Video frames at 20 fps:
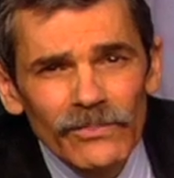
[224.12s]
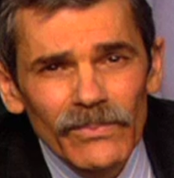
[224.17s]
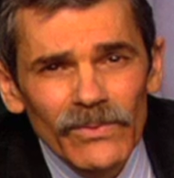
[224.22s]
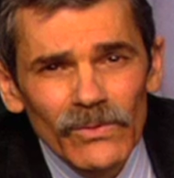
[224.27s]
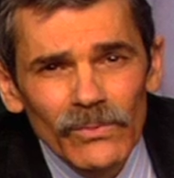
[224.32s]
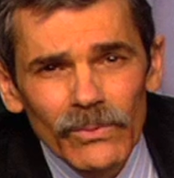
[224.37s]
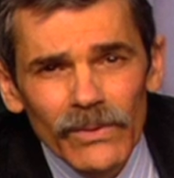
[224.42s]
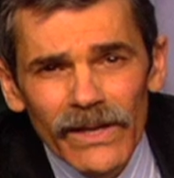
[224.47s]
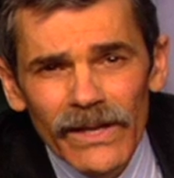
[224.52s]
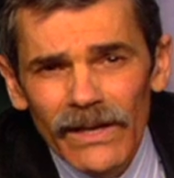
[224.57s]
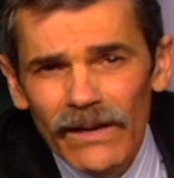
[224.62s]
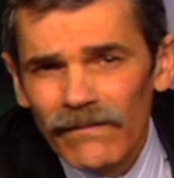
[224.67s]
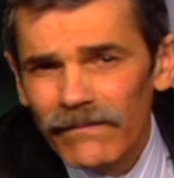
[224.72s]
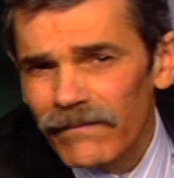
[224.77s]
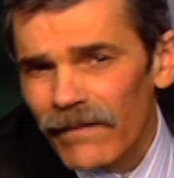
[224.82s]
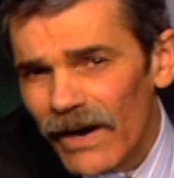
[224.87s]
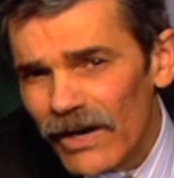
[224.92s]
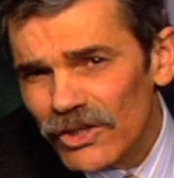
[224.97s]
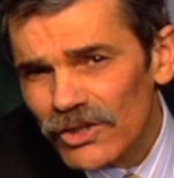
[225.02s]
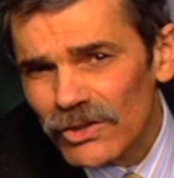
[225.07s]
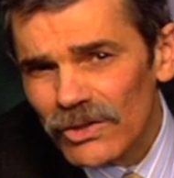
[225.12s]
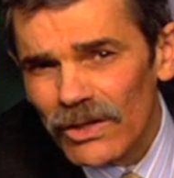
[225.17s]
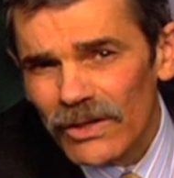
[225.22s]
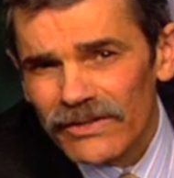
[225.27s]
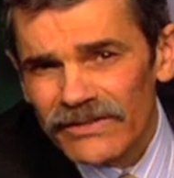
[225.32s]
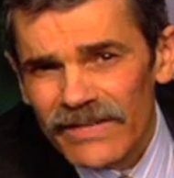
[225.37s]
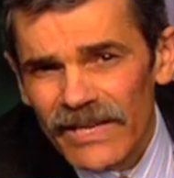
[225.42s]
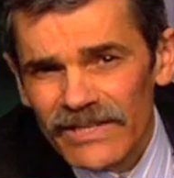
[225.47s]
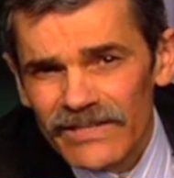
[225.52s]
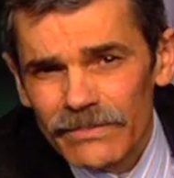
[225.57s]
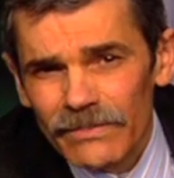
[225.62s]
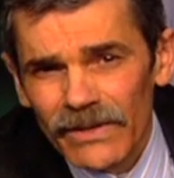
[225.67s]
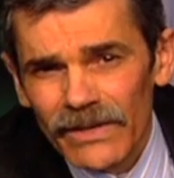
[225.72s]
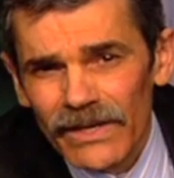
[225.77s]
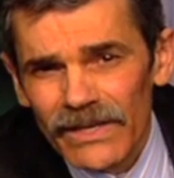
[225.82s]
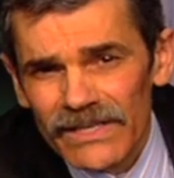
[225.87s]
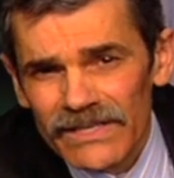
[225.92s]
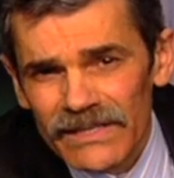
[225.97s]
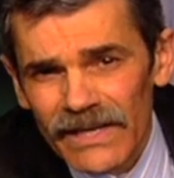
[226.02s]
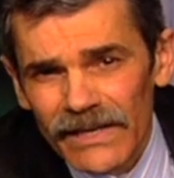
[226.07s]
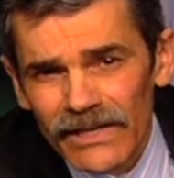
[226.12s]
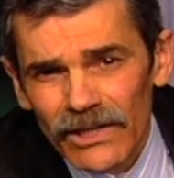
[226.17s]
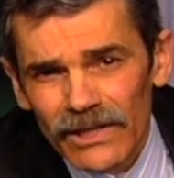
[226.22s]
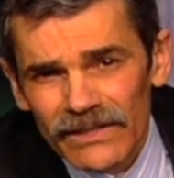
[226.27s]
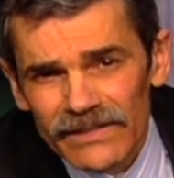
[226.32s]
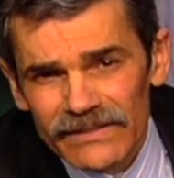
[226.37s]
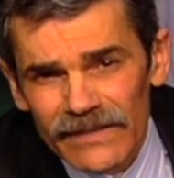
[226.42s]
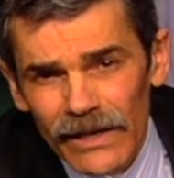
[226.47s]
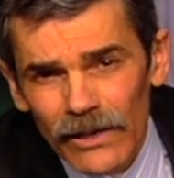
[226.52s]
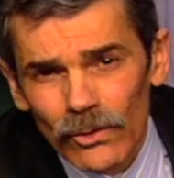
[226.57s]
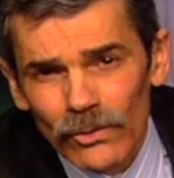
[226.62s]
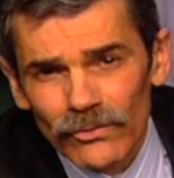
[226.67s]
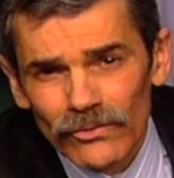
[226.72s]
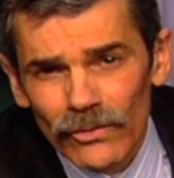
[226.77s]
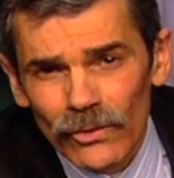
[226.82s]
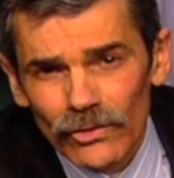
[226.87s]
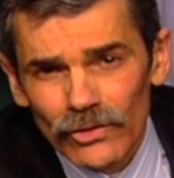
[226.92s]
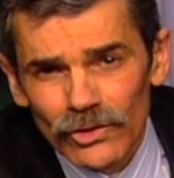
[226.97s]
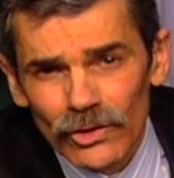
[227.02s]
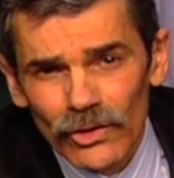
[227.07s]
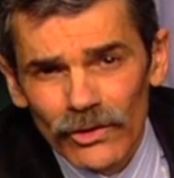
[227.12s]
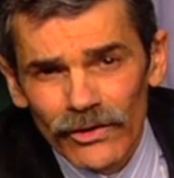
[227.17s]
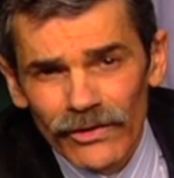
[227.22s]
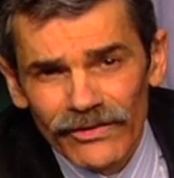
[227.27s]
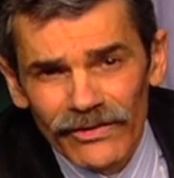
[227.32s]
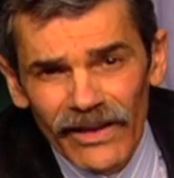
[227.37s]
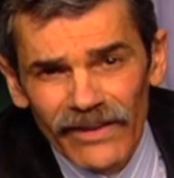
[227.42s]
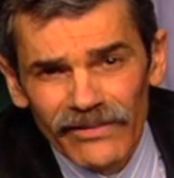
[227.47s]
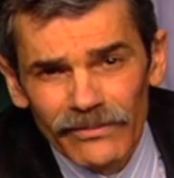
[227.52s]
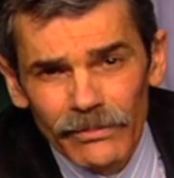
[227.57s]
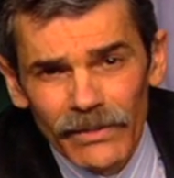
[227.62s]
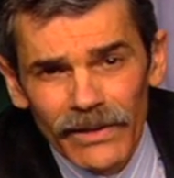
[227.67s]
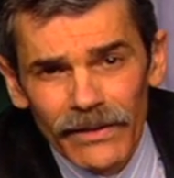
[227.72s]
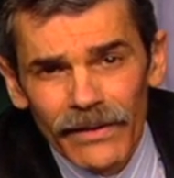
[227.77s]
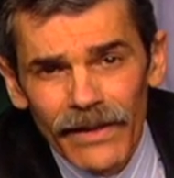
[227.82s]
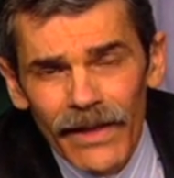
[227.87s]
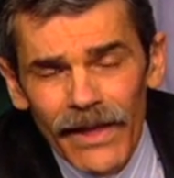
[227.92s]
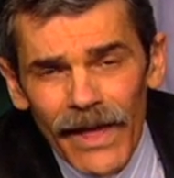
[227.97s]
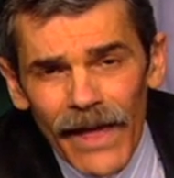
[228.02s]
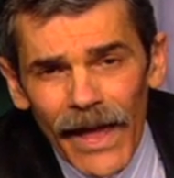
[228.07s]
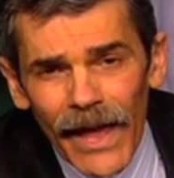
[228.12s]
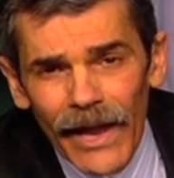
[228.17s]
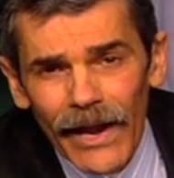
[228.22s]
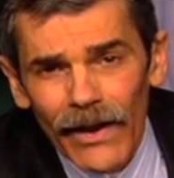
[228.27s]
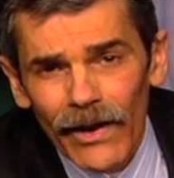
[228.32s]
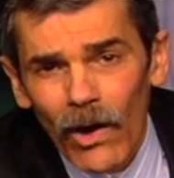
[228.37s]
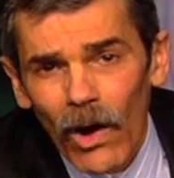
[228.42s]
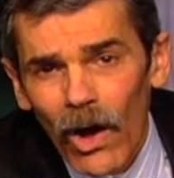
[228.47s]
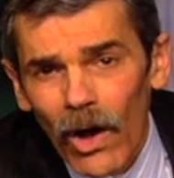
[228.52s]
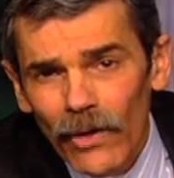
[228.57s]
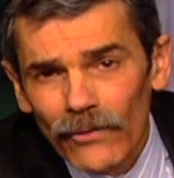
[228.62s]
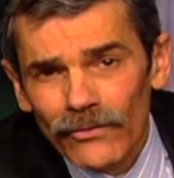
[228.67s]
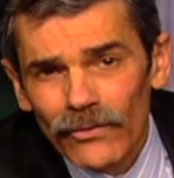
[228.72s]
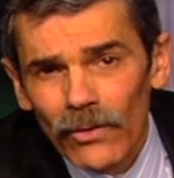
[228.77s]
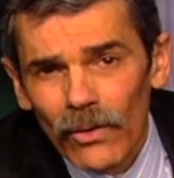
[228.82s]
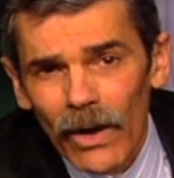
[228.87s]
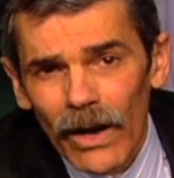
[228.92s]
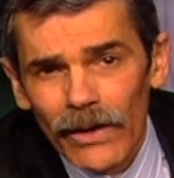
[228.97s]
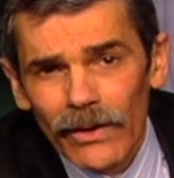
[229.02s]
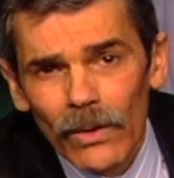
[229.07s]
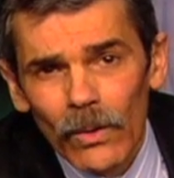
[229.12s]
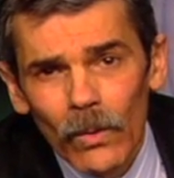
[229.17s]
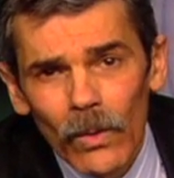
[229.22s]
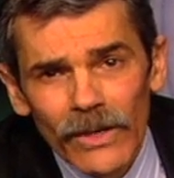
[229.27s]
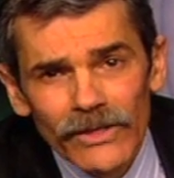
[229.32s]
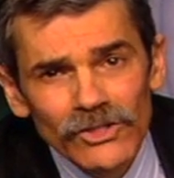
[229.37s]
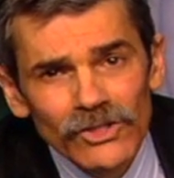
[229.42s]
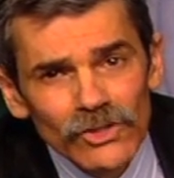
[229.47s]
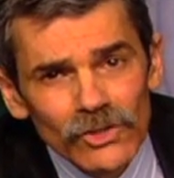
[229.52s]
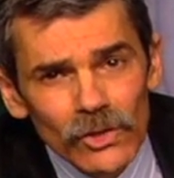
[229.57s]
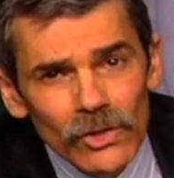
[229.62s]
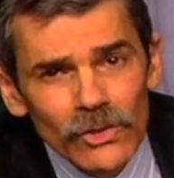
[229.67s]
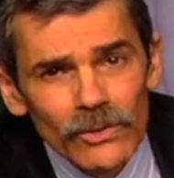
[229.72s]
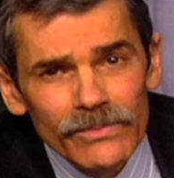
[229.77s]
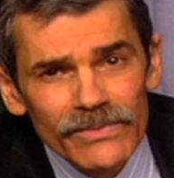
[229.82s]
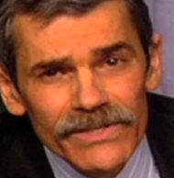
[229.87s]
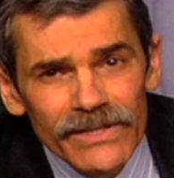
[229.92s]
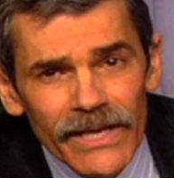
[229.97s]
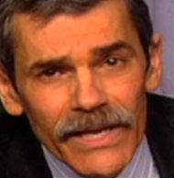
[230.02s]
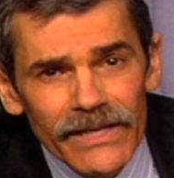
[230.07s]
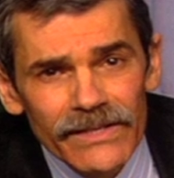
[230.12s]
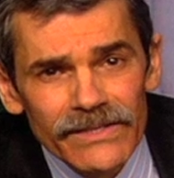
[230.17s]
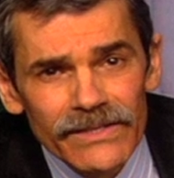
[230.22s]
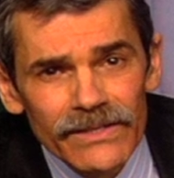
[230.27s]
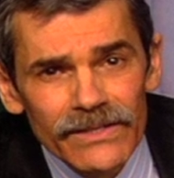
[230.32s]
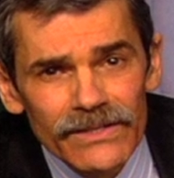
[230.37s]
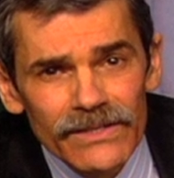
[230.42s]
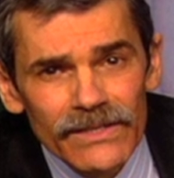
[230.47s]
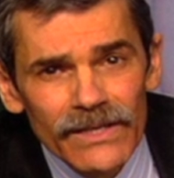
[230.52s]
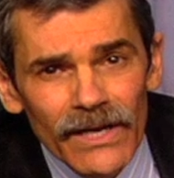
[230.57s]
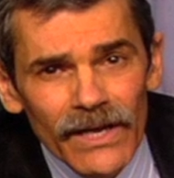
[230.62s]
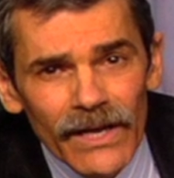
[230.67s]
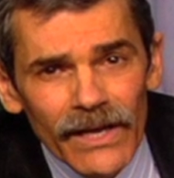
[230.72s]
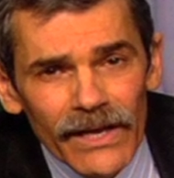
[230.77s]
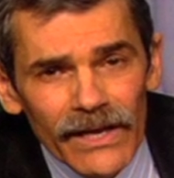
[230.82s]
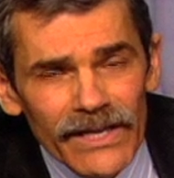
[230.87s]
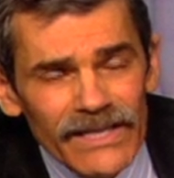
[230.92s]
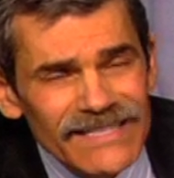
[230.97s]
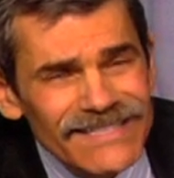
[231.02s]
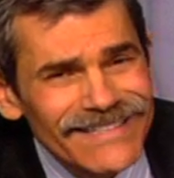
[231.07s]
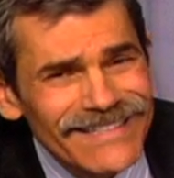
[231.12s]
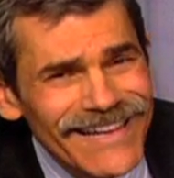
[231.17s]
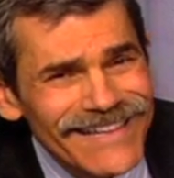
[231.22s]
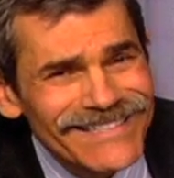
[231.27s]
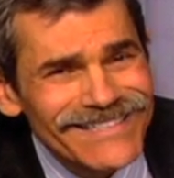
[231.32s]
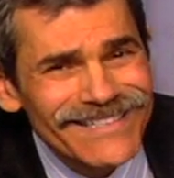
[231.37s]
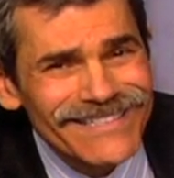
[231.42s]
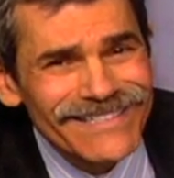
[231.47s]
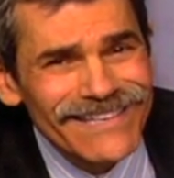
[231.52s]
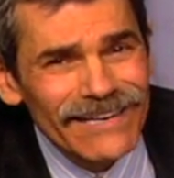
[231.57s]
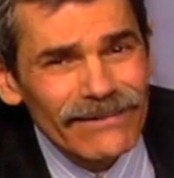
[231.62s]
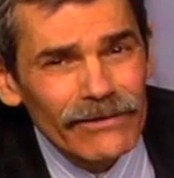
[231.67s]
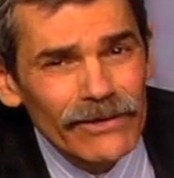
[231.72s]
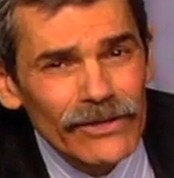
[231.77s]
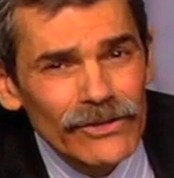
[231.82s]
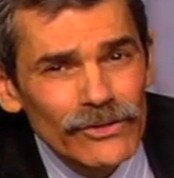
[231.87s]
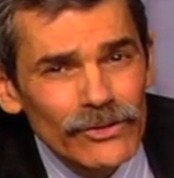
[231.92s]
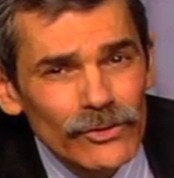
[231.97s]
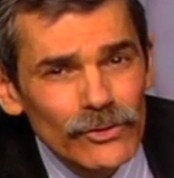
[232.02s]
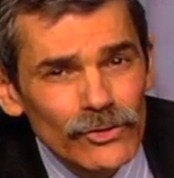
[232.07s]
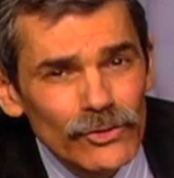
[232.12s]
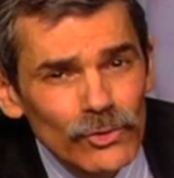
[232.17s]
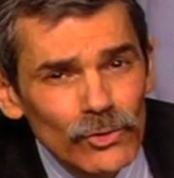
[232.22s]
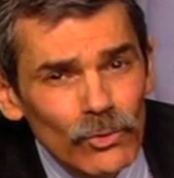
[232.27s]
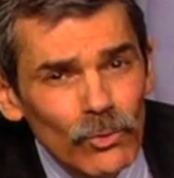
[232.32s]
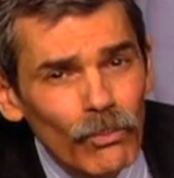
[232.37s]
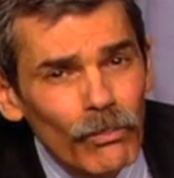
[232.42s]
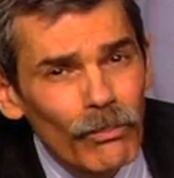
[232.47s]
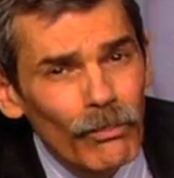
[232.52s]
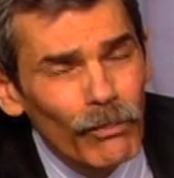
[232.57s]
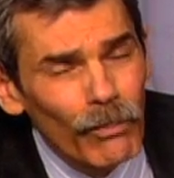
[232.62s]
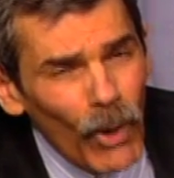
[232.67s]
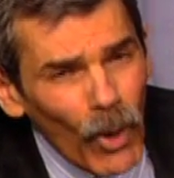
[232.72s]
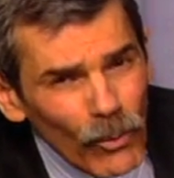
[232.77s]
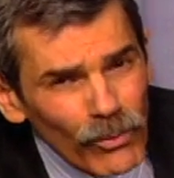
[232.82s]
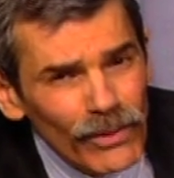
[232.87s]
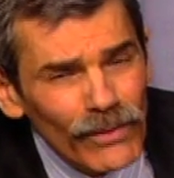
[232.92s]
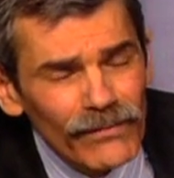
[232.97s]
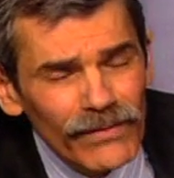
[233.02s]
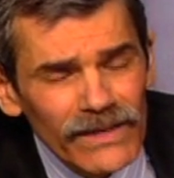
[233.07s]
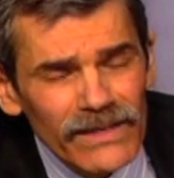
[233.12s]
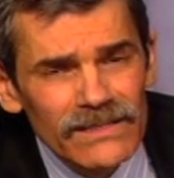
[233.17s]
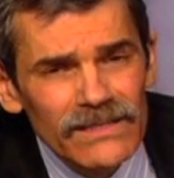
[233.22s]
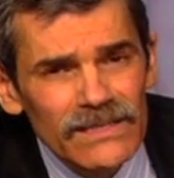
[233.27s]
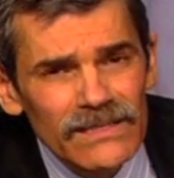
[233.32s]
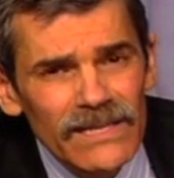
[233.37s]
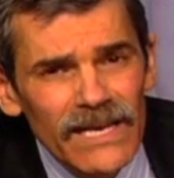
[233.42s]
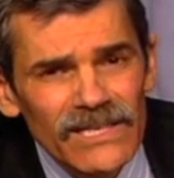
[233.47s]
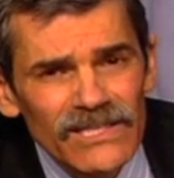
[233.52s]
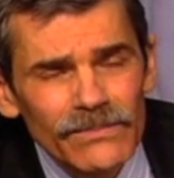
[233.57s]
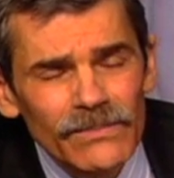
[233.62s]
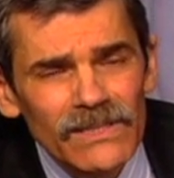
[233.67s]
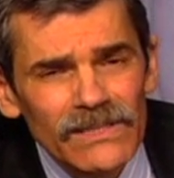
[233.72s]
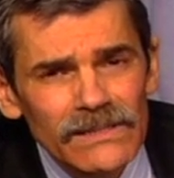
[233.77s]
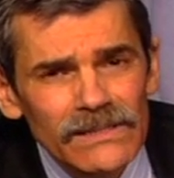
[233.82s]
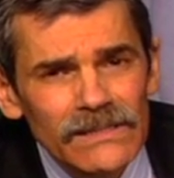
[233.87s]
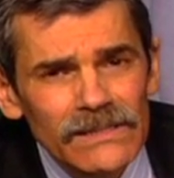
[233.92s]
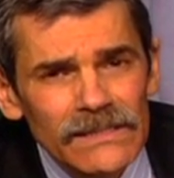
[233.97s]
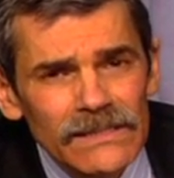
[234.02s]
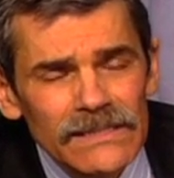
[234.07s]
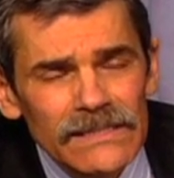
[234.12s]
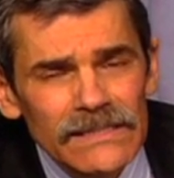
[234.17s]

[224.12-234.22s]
between a functional assessment and a psychosocial assessment, and also under what circumstances it's necessary to do both of these assessments?